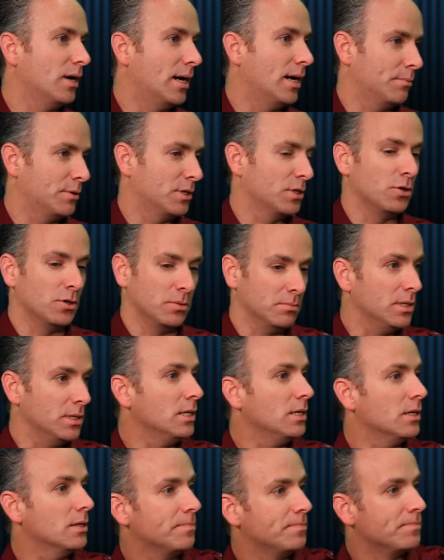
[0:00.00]
I'm going to go to
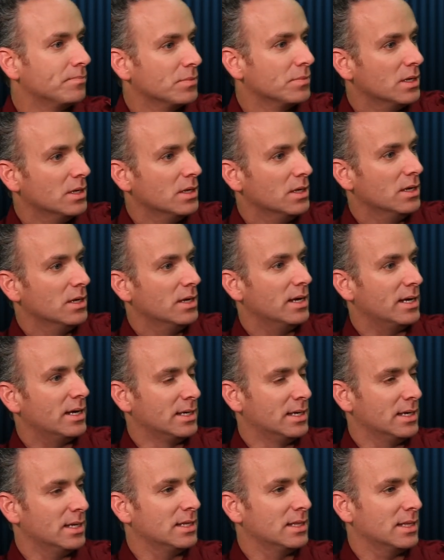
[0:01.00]
media and
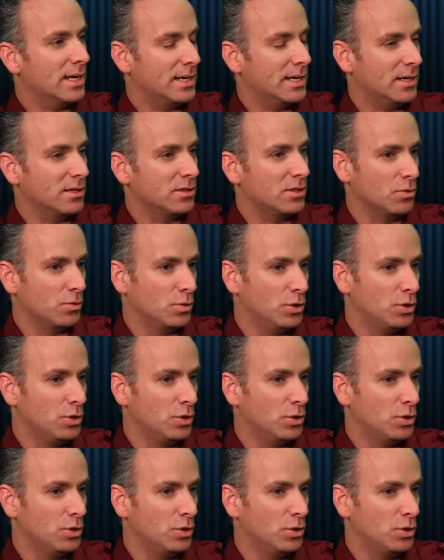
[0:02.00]
getting that out there.